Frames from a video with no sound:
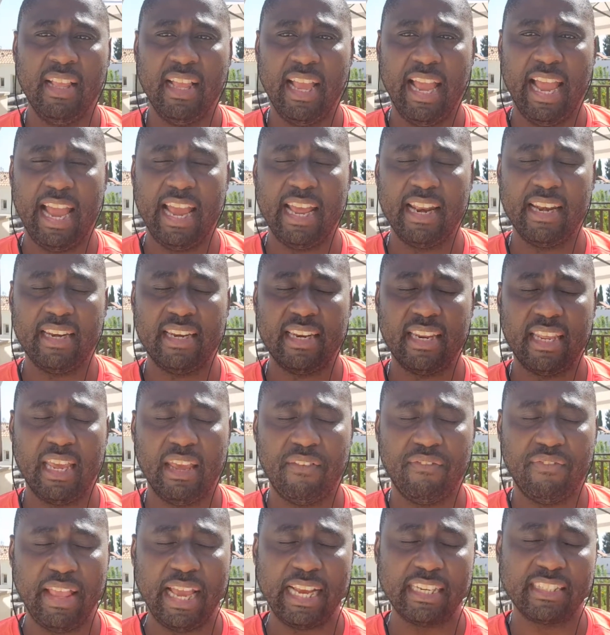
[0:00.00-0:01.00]
And
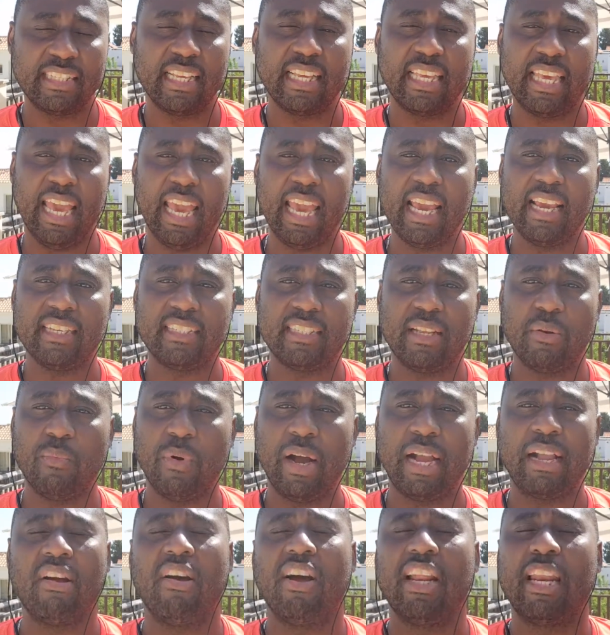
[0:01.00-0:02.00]
if that's the case, then
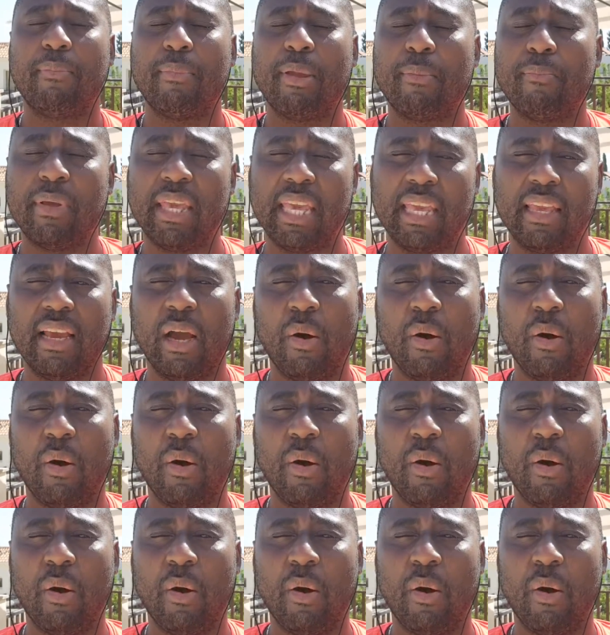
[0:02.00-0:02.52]
why can't it be me?